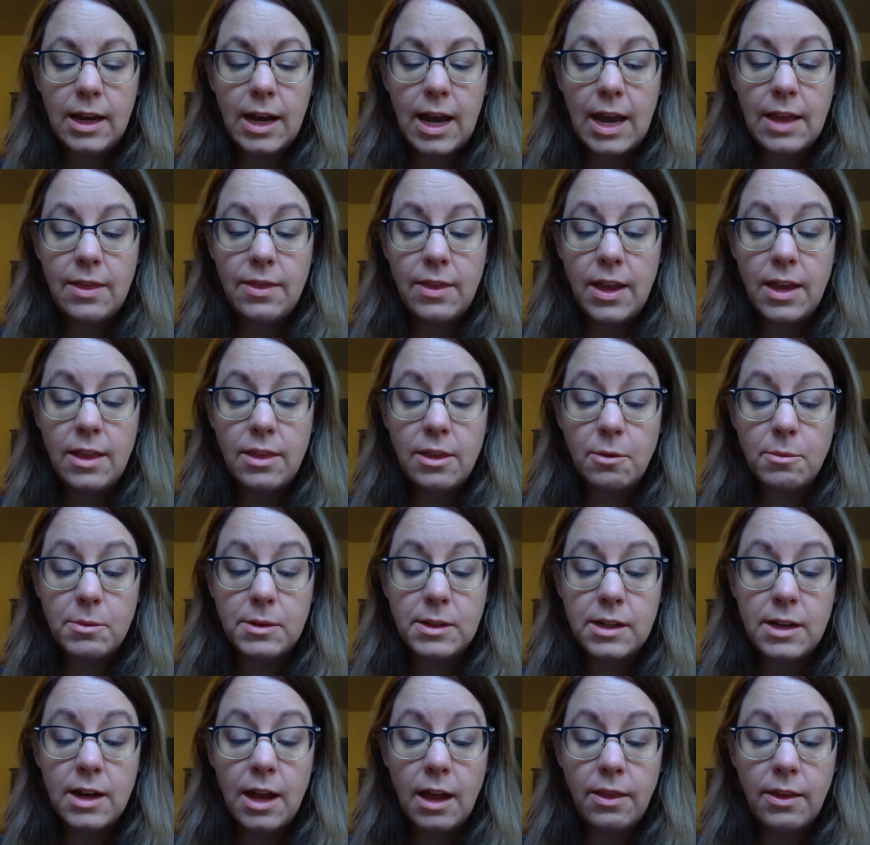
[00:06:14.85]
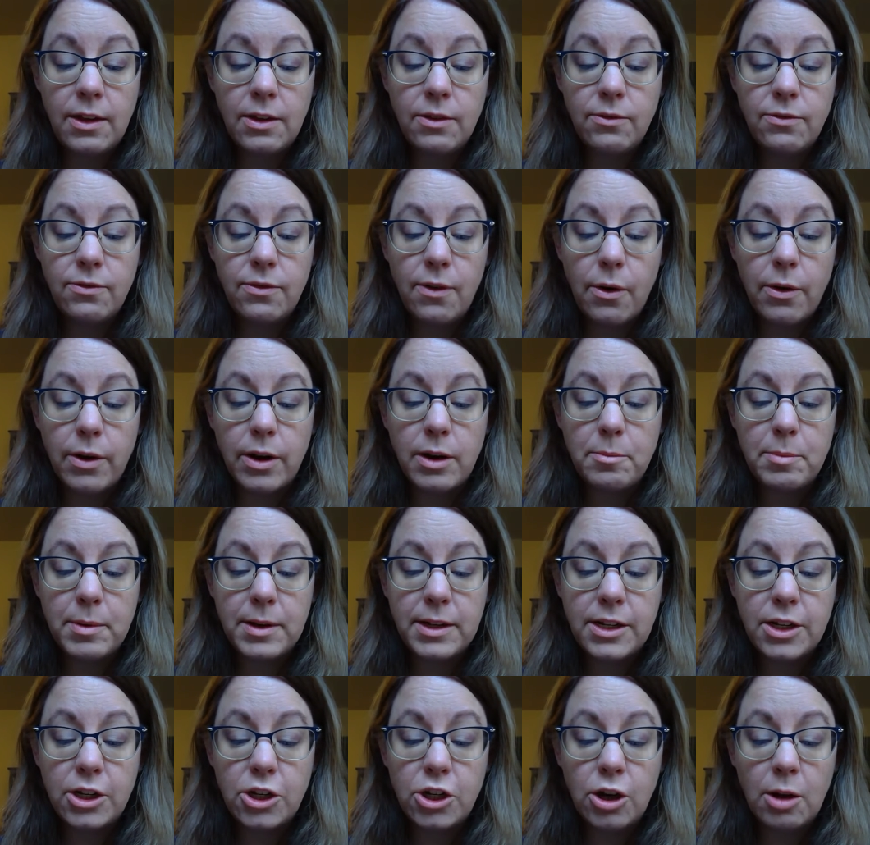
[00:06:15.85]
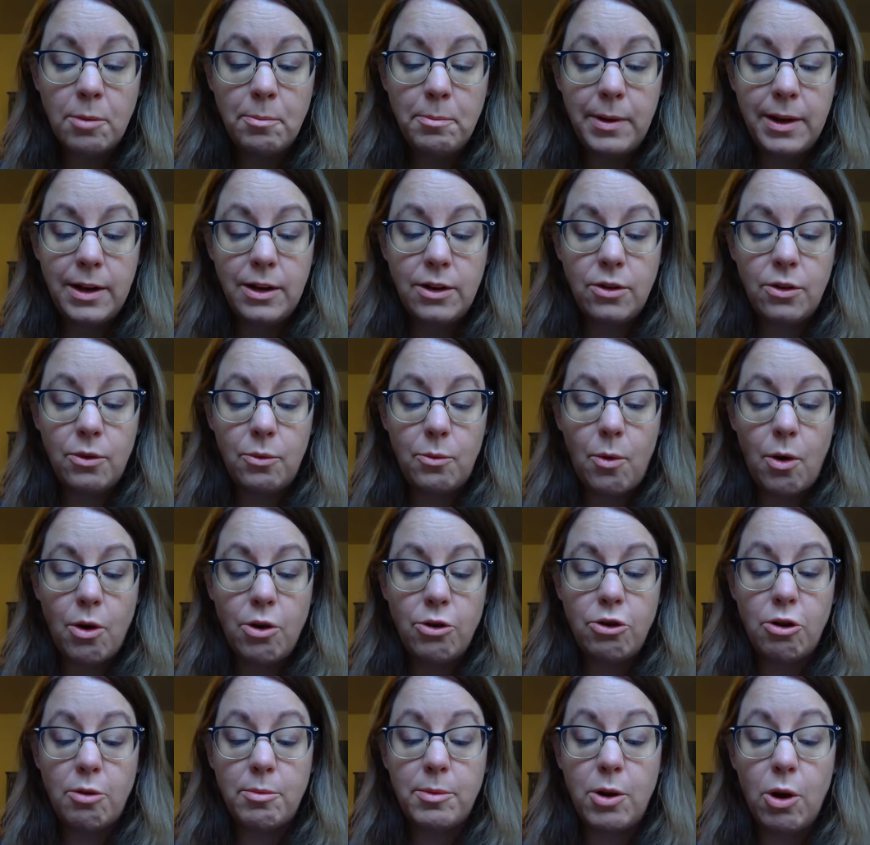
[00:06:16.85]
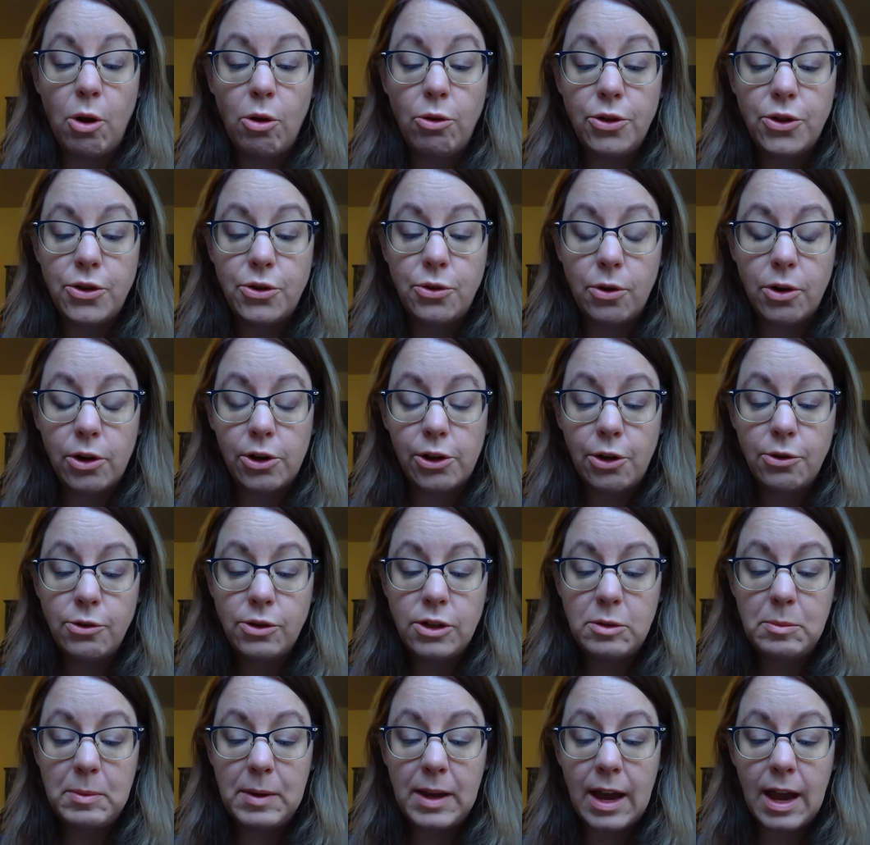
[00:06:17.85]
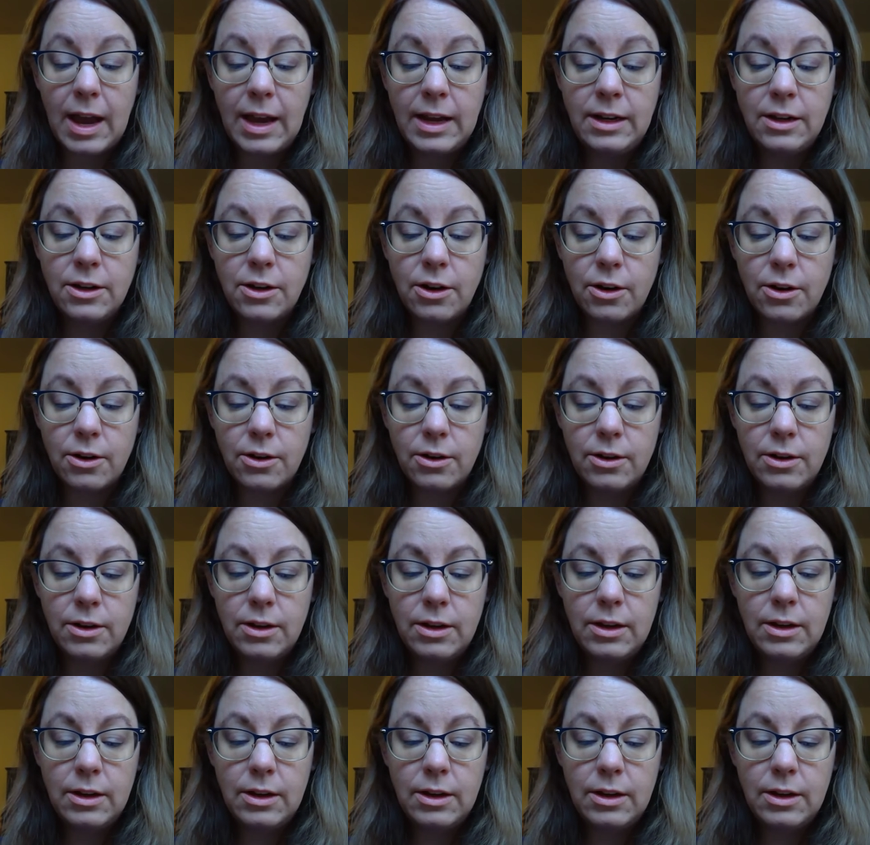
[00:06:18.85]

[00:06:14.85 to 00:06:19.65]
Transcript: and then there was nothing for it but to jump into the wardrobe and hold the door closed behind her.